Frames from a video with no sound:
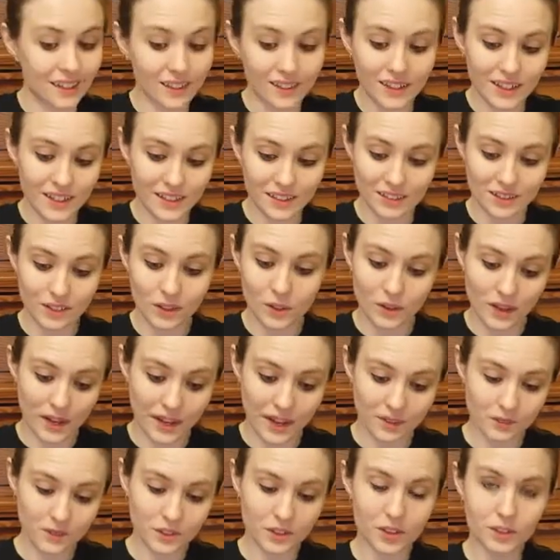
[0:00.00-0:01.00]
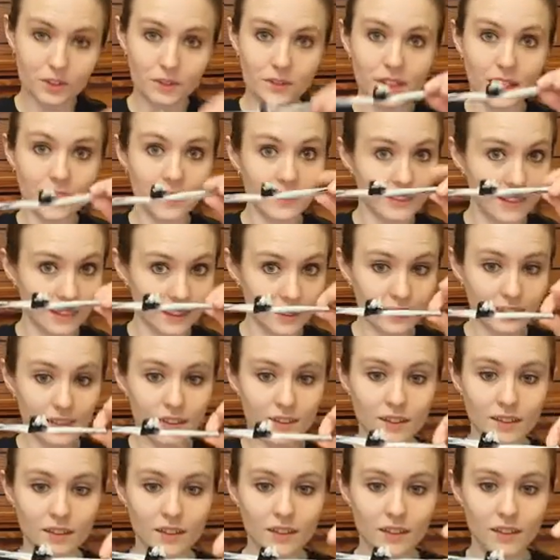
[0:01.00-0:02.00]
Alright, so after you've done
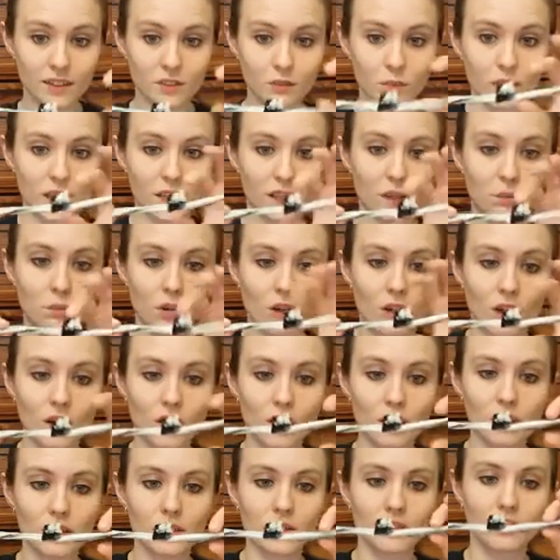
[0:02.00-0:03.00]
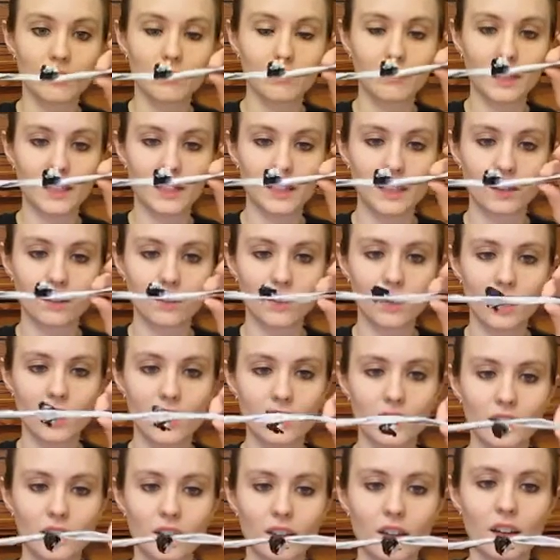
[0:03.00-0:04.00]
this, you've made a ball, you've made a
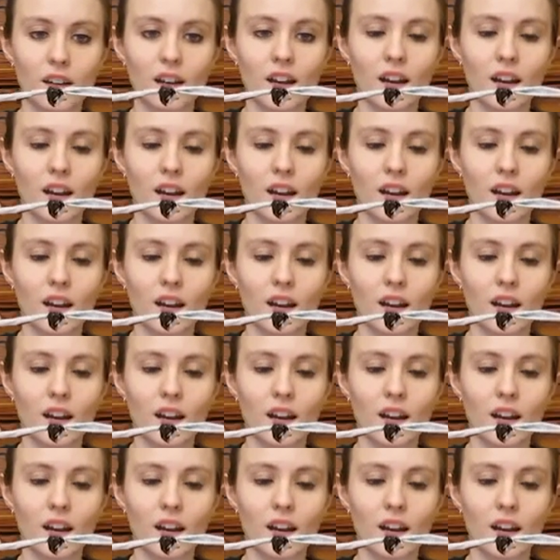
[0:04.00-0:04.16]
cross.